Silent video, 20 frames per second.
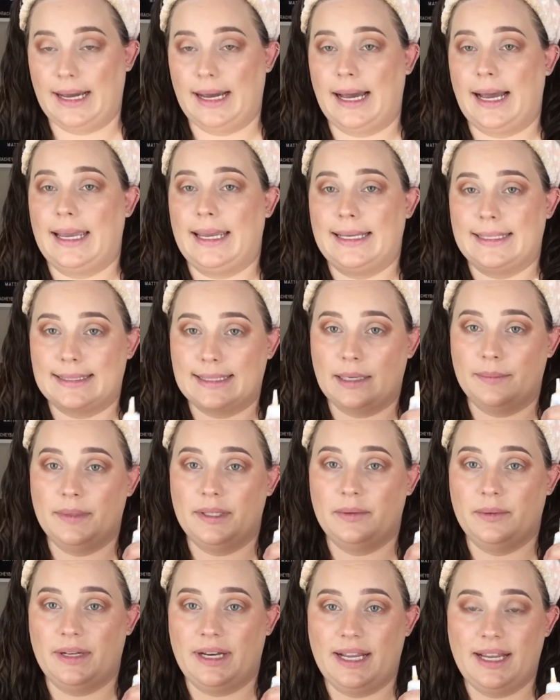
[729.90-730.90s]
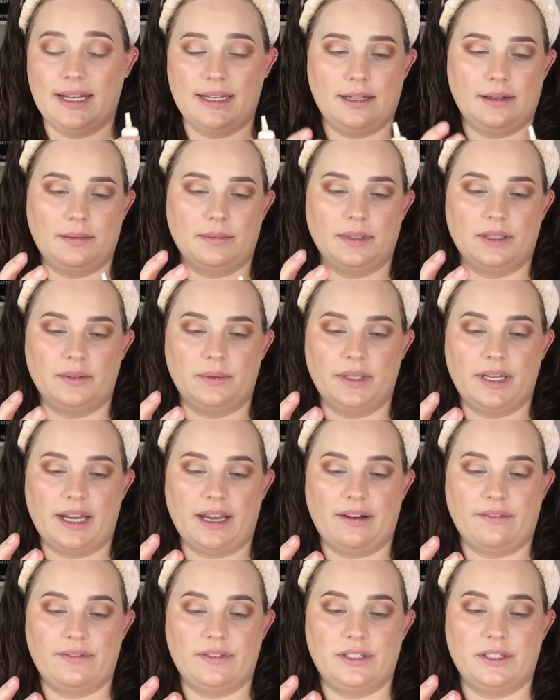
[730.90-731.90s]
it's coming to an end, and I'm going to
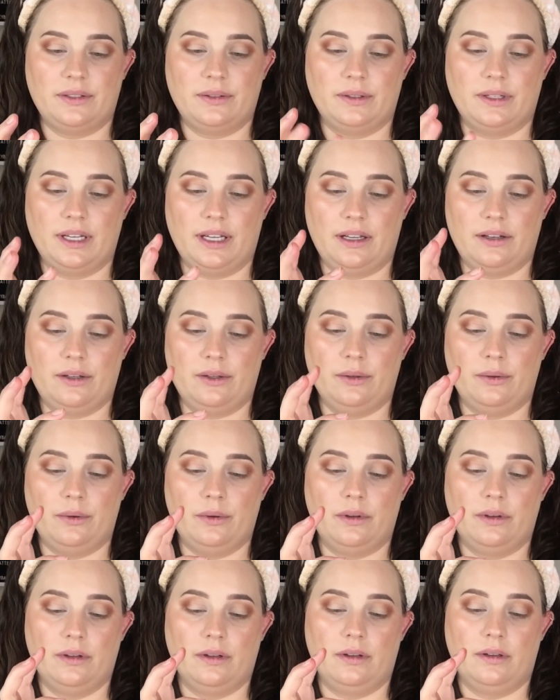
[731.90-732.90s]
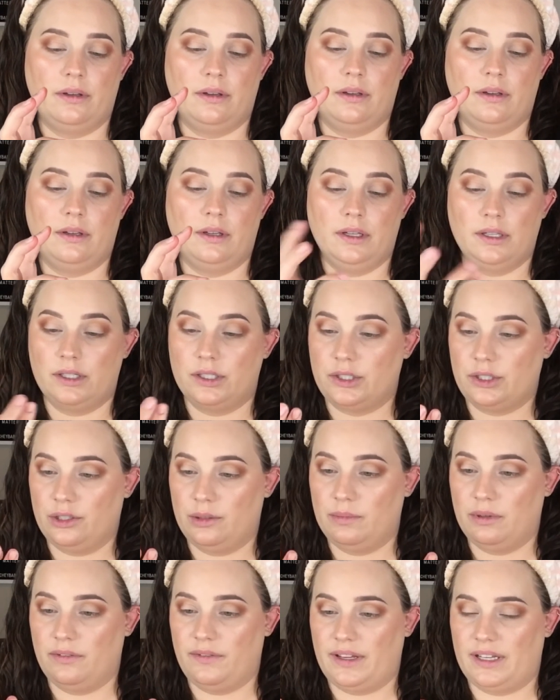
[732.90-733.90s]
have to get a new
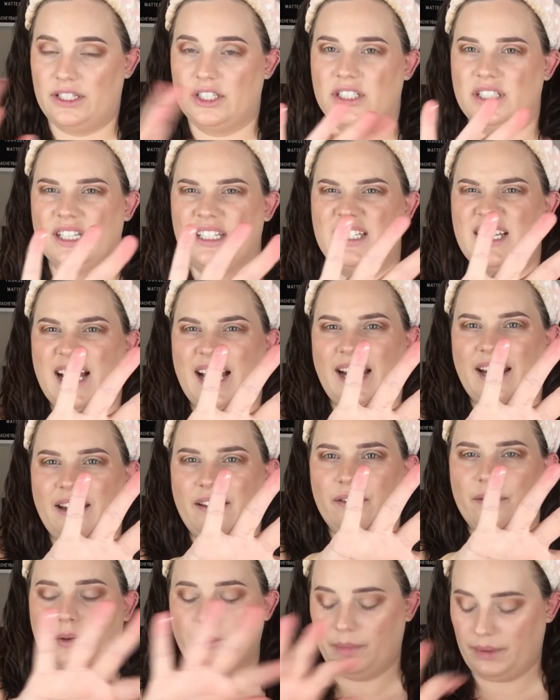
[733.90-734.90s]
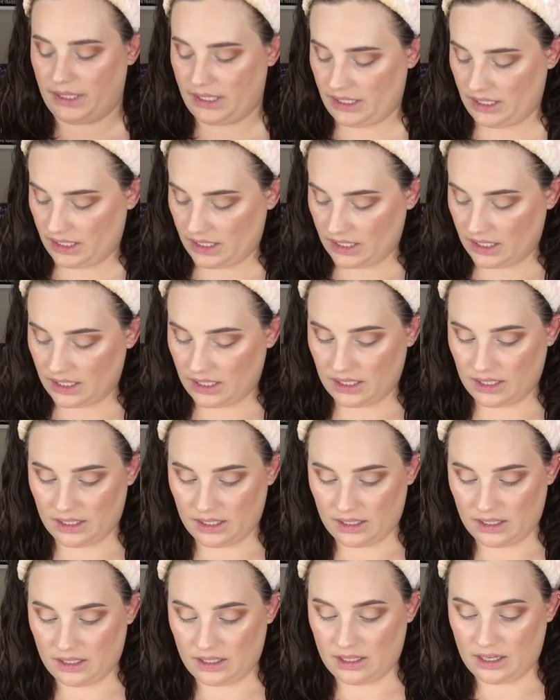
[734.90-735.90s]
tube of it, just a tiny little bit.
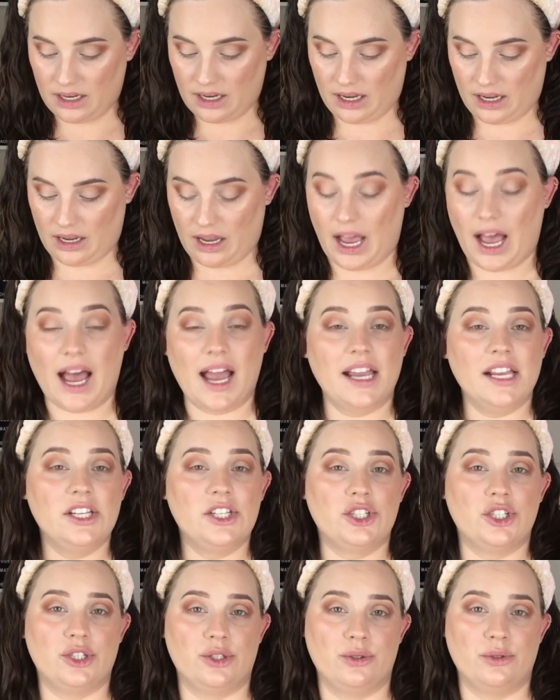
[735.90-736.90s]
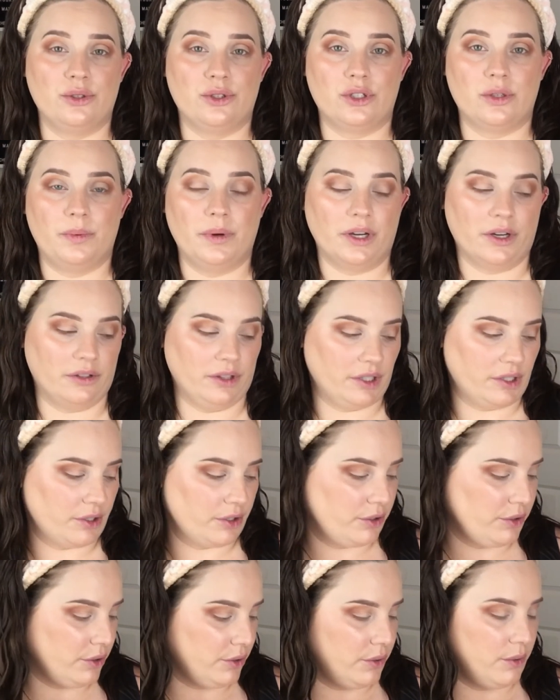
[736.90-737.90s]
I choose to put glitter
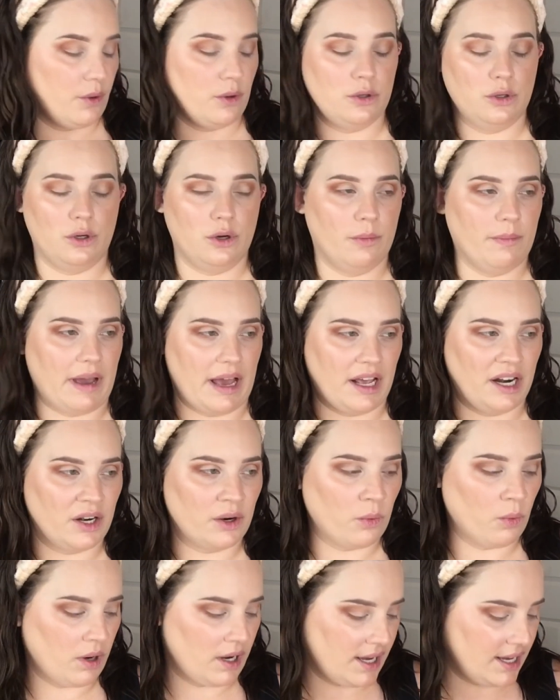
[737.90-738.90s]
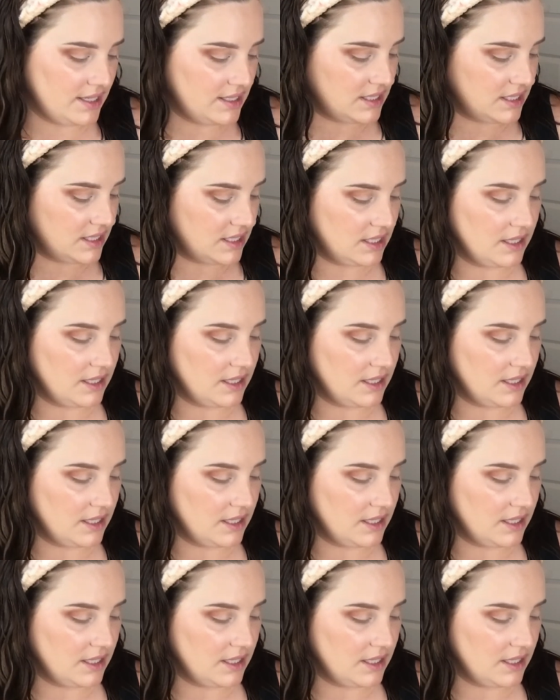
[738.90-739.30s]
glue, no matter what